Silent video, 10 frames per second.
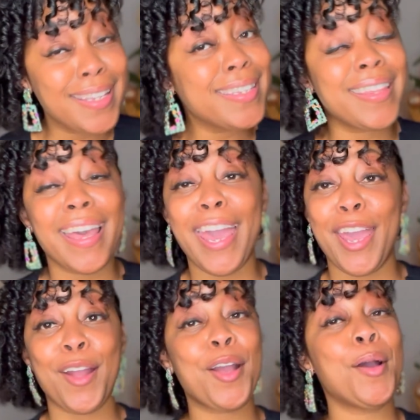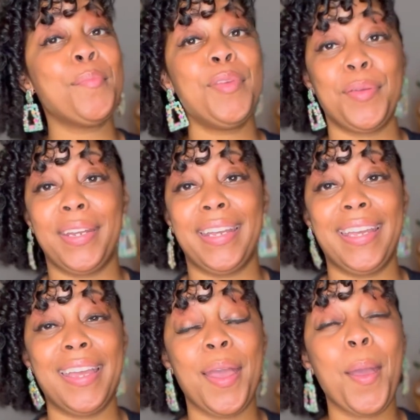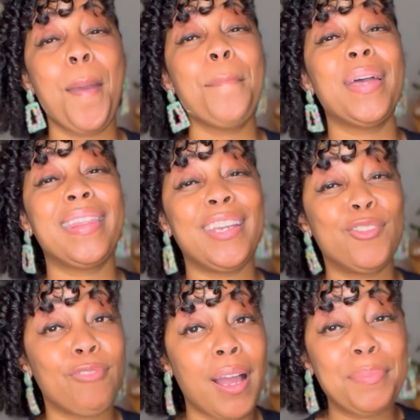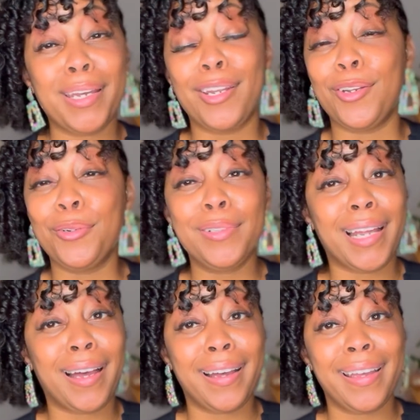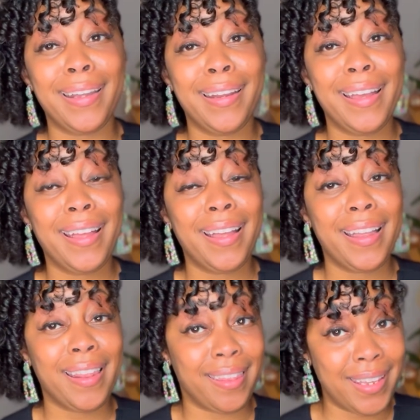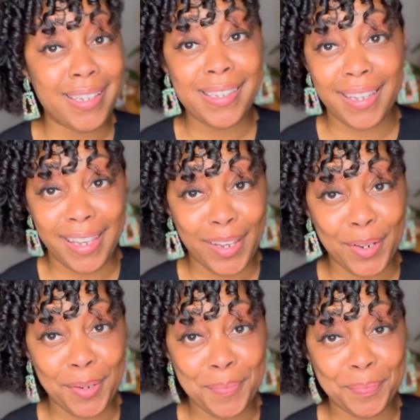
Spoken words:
to the hair community, but they dropped a new line this year.